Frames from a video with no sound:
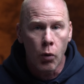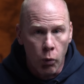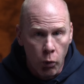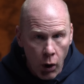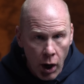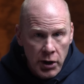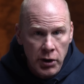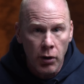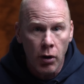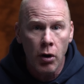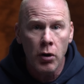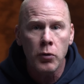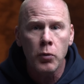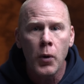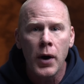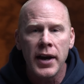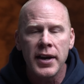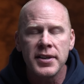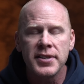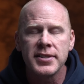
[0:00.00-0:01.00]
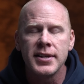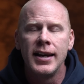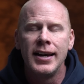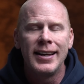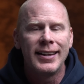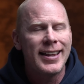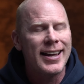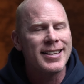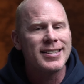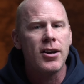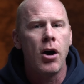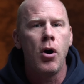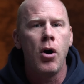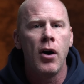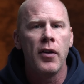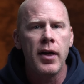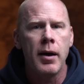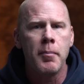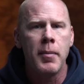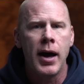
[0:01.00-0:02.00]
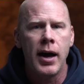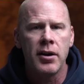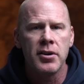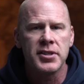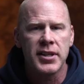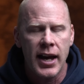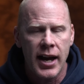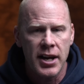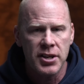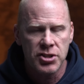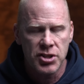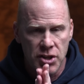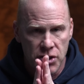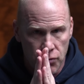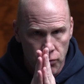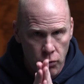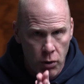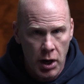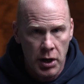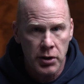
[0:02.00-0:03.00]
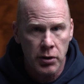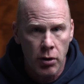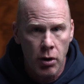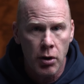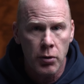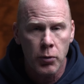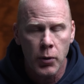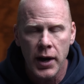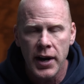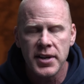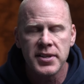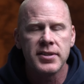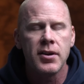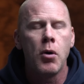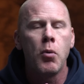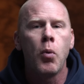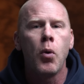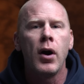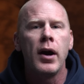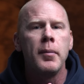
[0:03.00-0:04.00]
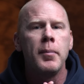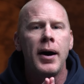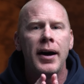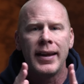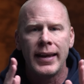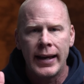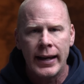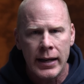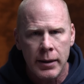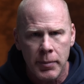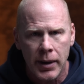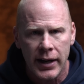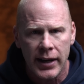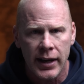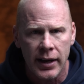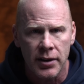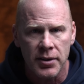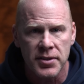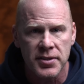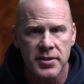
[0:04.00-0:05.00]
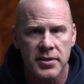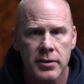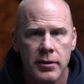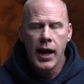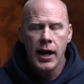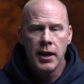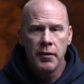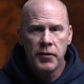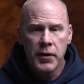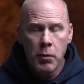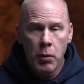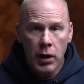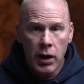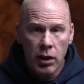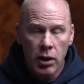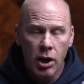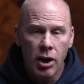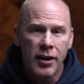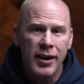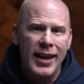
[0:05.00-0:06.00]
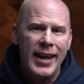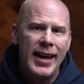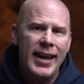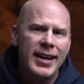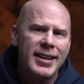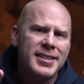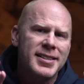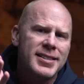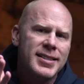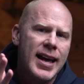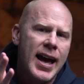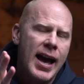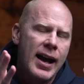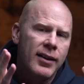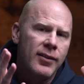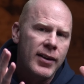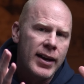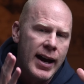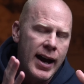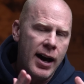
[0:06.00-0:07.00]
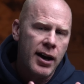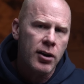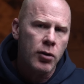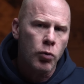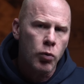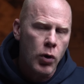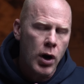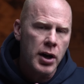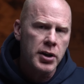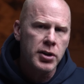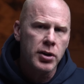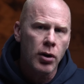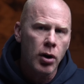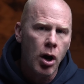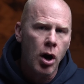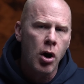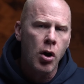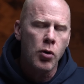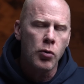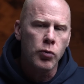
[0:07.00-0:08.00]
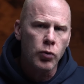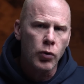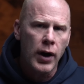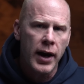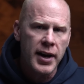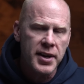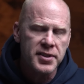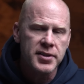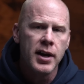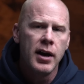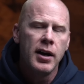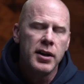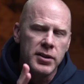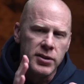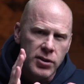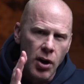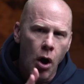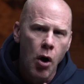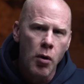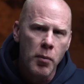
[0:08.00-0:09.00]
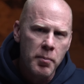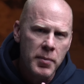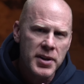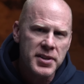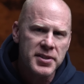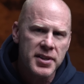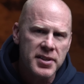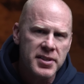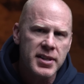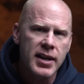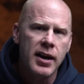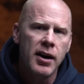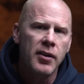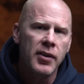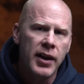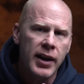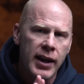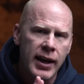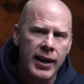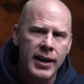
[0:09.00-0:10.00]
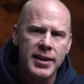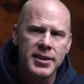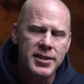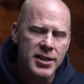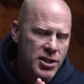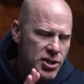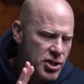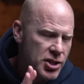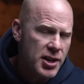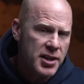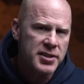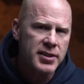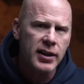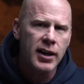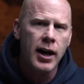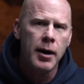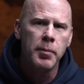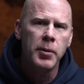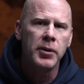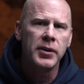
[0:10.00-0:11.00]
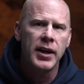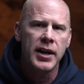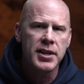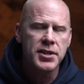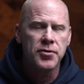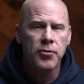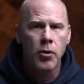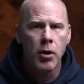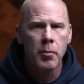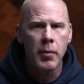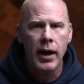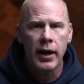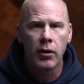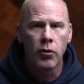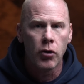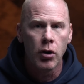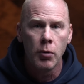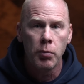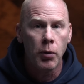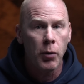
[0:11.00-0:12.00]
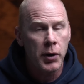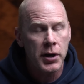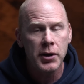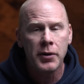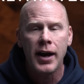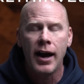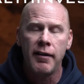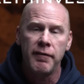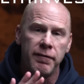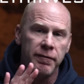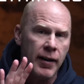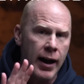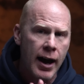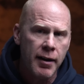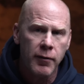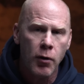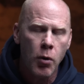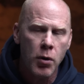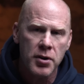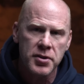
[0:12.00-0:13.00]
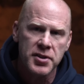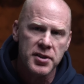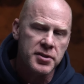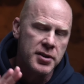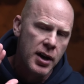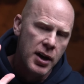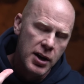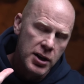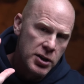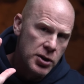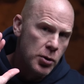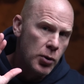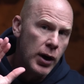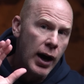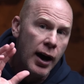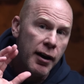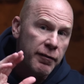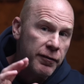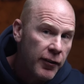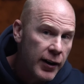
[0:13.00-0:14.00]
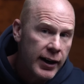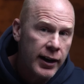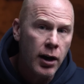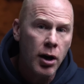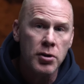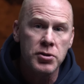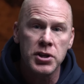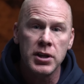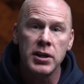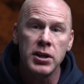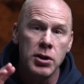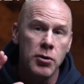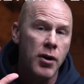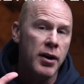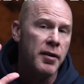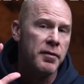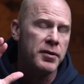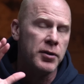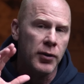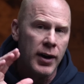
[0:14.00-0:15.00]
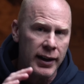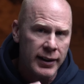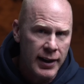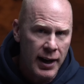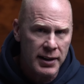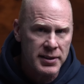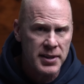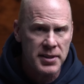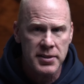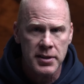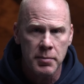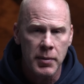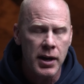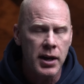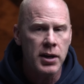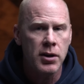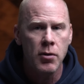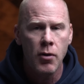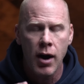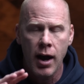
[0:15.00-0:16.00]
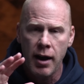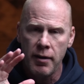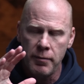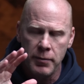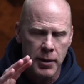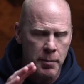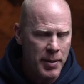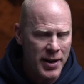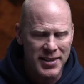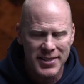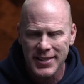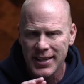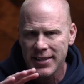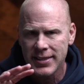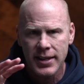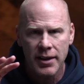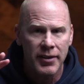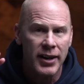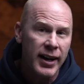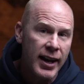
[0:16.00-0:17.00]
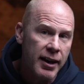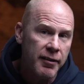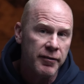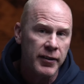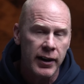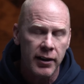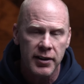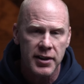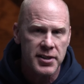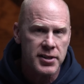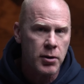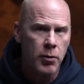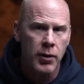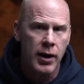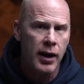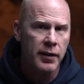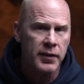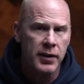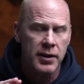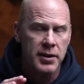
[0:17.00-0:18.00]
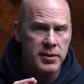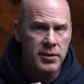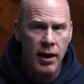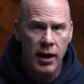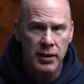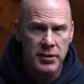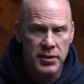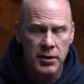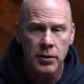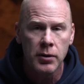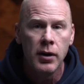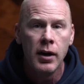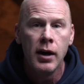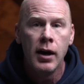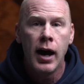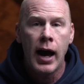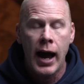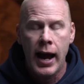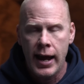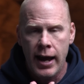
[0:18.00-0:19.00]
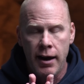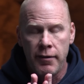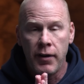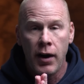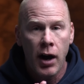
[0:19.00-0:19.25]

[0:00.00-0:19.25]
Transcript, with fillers: Run your own race. That is all that matters, guys. Just run your own race. Don't worry about anybody else. And if you want to learn exactly how to run your own race, don't miss the sale that ends in just a couple of days for my group, where you got five courses, you got free coaching, you have direct access to me, you have the best six, seven, and eight figure Discord out there to talk to. I have